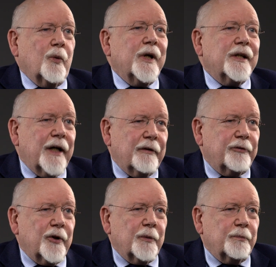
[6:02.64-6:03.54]
We
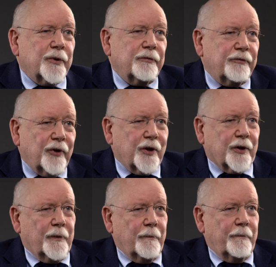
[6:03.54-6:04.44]
therefore
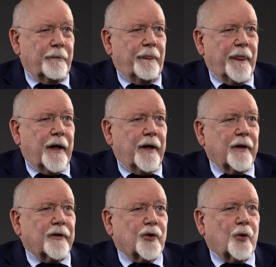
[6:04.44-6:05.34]
prefer
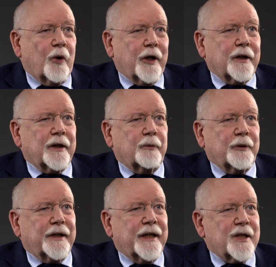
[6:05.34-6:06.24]
to work
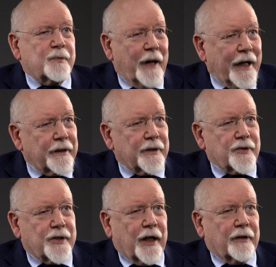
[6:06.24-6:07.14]
with an expanded
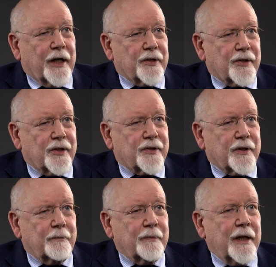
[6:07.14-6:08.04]
C R I
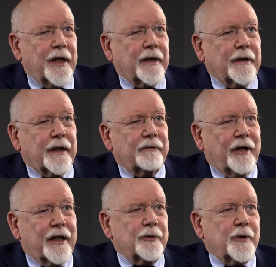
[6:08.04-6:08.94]
system that
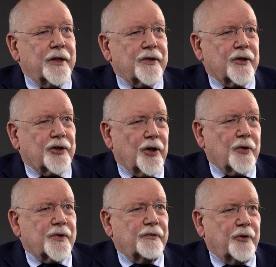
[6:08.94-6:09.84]
evaluates and
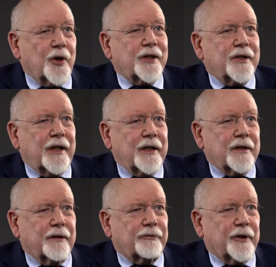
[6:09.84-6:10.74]
shows fourteen
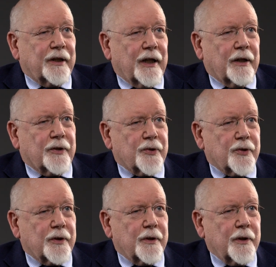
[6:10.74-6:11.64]
different colors.